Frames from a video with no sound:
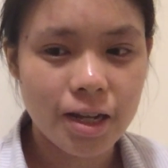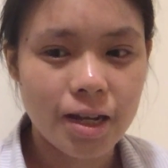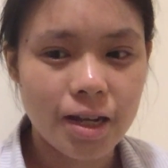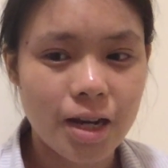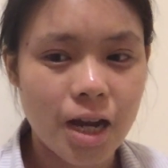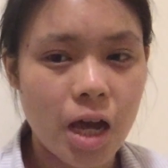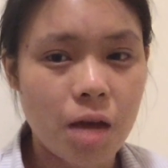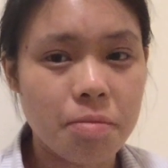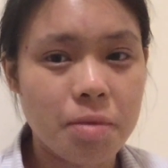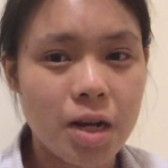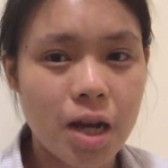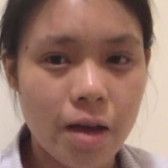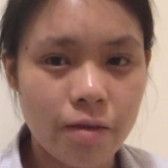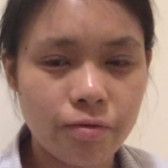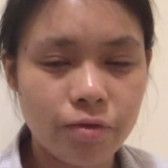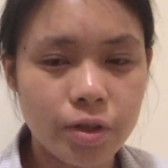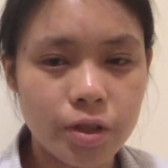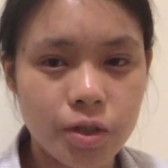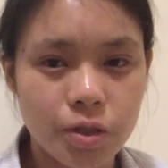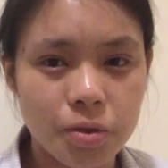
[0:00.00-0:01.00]
and I am an
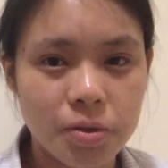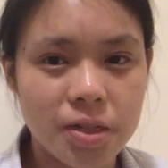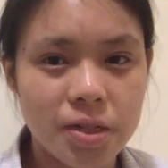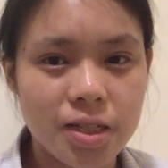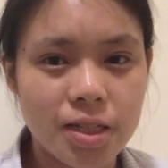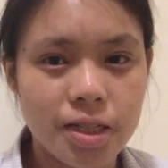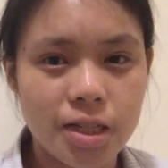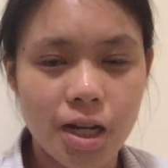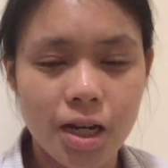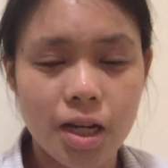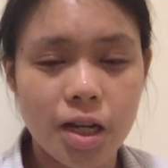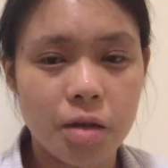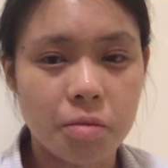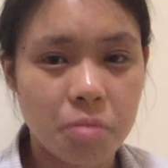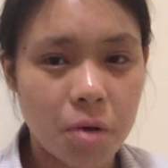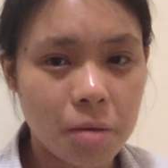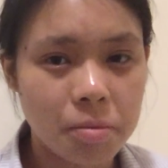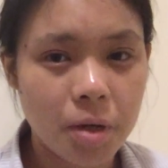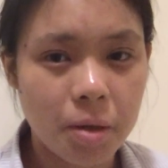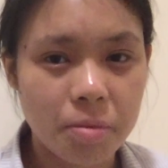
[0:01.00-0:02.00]
MPhil student studying
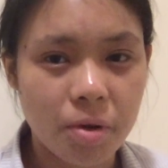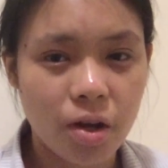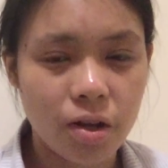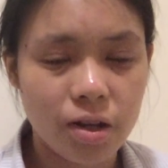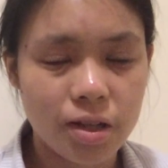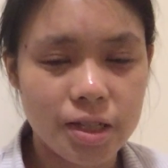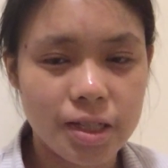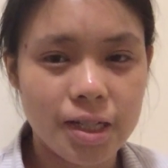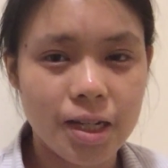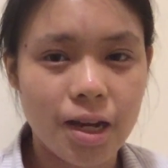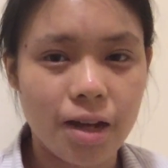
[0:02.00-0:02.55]
public policy